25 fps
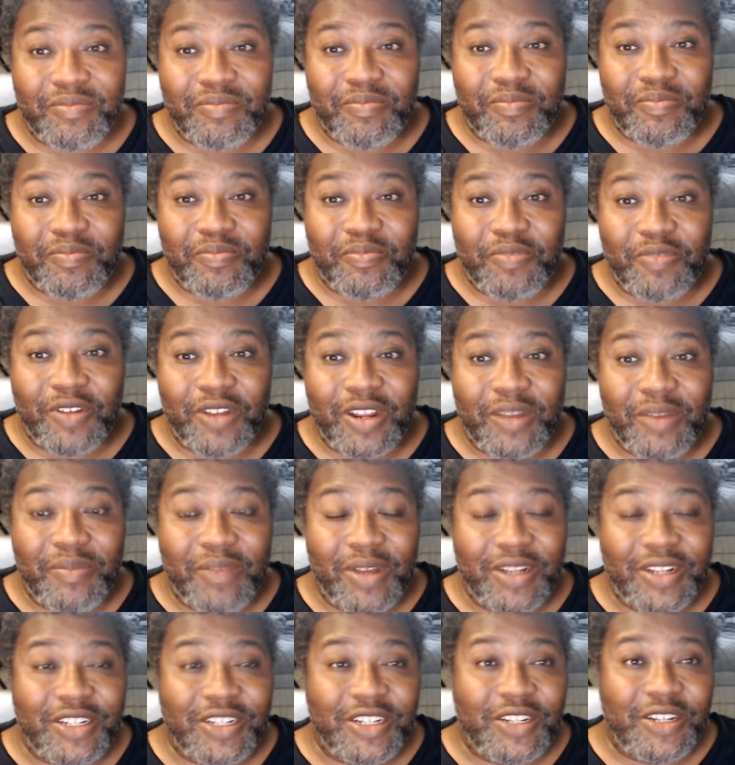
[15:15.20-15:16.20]
pretty
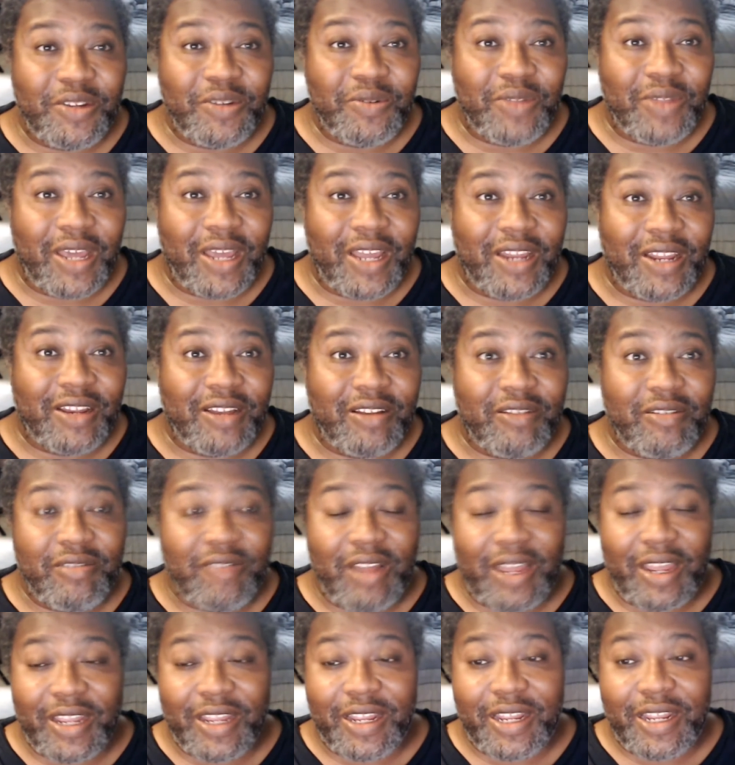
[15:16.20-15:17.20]
much do that and
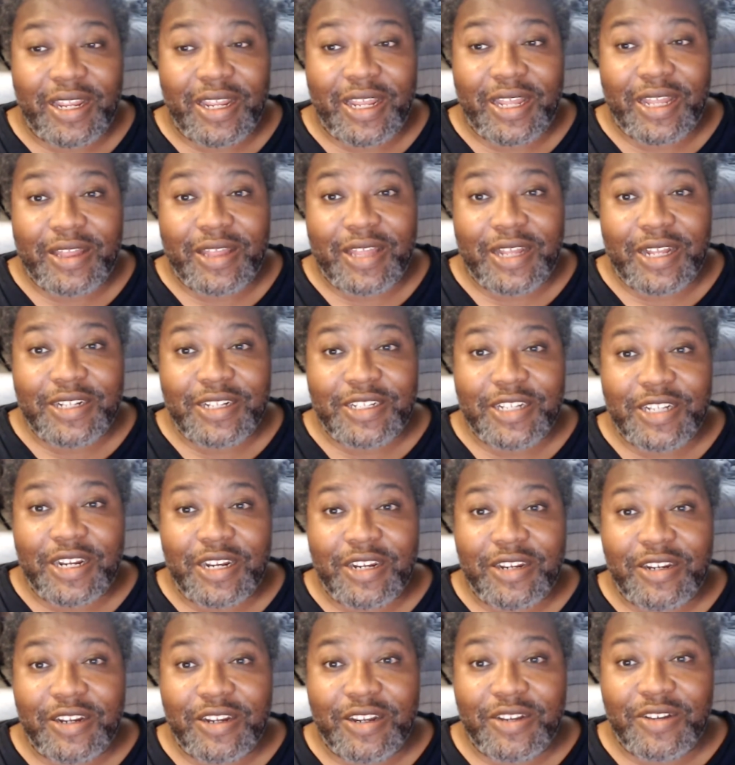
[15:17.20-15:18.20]
like get that shit
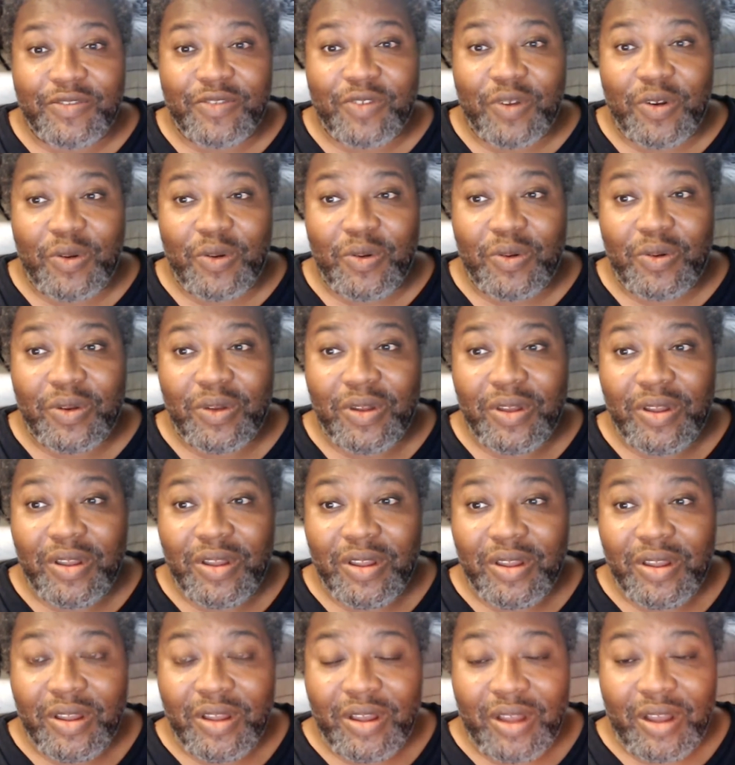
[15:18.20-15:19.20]
under control.
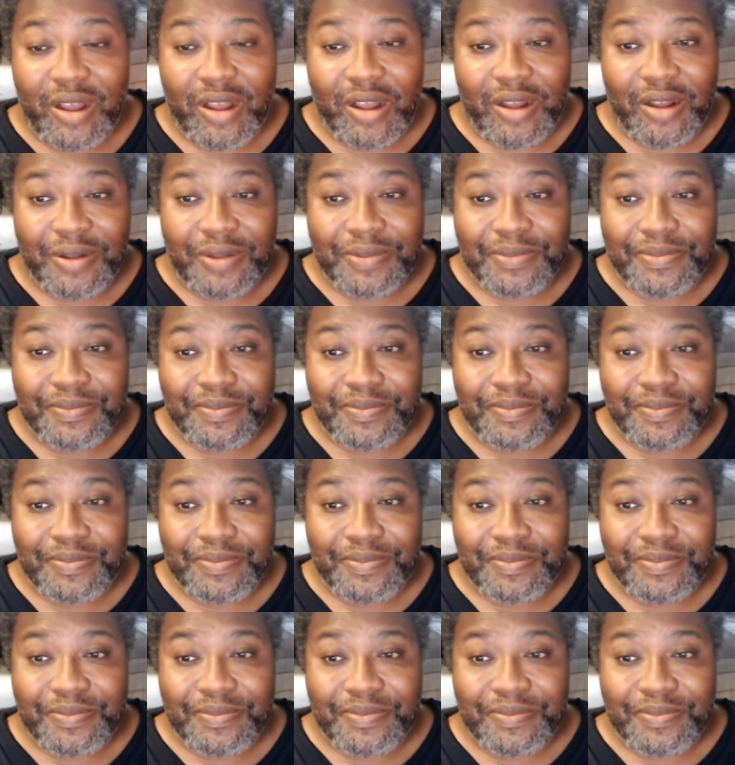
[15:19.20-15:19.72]
Um,